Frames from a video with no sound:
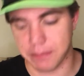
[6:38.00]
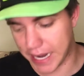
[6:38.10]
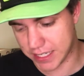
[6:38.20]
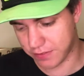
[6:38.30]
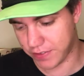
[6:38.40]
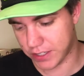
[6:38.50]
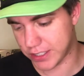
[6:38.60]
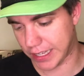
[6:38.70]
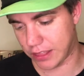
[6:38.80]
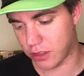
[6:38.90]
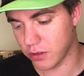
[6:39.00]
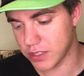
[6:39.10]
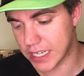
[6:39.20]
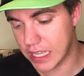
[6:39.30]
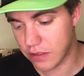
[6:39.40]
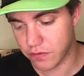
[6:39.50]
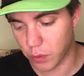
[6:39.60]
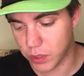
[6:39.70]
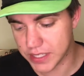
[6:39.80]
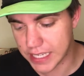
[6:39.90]
back to finish like 13th,
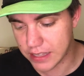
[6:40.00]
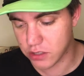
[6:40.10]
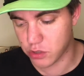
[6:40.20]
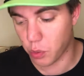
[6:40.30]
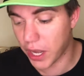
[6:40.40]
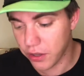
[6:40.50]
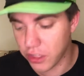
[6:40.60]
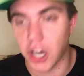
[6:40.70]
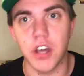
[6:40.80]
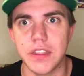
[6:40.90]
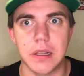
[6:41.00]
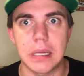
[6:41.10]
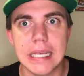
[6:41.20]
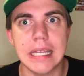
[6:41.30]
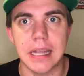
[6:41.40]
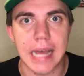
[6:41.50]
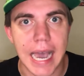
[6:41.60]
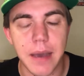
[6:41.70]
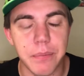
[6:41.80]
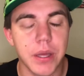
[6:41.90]
14th, 12th on the lead
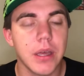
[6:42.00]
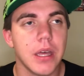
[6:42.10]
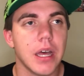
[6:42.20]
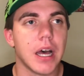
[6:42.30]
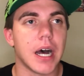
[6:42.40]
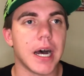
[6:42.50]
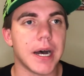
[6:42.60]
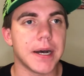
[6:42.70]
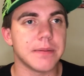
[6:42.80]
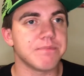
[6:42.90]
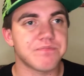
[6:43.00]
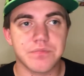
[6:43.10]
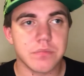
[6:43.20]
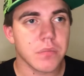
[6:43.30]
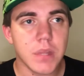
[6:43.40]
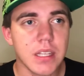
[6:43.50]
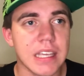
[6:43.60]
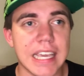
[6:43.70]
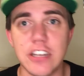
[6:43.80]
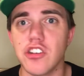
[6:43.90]
lap. Um,
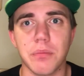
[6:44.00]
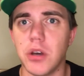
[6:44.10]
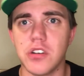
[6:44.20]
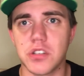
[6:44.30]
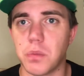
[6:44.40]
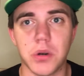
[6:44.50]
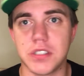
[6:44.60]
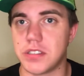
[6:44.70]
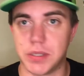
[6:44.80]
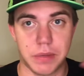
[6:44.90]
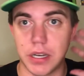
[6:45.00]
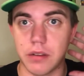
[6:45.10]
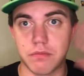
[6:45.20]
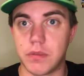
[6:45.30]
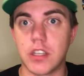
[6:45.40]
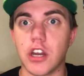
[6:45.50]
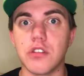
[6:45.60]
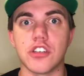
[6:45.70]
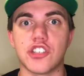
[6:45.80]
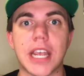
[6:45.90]
Hendrick Motorsports, and you know,
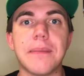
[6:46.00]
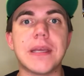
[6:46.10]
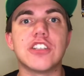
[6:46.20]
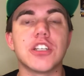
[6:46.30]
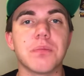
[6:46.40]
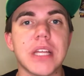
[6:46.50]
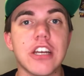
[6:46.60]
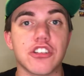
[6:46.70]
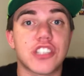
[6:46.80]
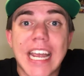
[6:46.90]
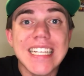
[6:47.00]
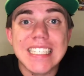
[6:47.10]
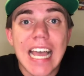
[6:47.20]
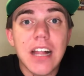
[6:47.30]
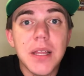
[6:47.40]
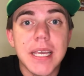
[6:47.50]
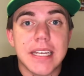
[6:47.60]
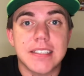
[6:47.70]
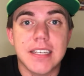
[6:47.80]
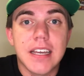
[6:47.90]
the championship leader, Chase
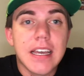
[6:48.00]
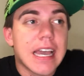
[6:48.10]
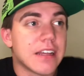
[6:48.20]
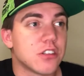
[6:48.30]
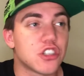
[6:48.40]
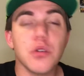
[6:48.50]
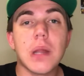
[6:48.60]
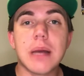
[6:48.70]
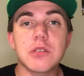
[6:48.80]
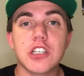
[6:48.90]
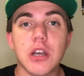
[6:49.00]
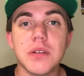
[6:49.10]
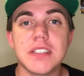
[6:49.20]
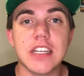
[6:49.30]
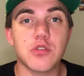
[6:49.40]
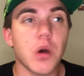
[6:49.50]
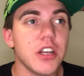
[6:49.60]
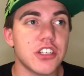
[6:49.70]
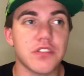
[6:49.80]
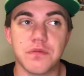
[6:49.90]
Elliott. Two laps to go in stage
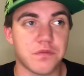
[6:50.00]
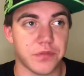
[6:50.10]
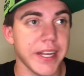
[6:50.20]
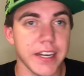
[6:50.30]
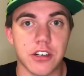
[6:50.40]
one, just freaking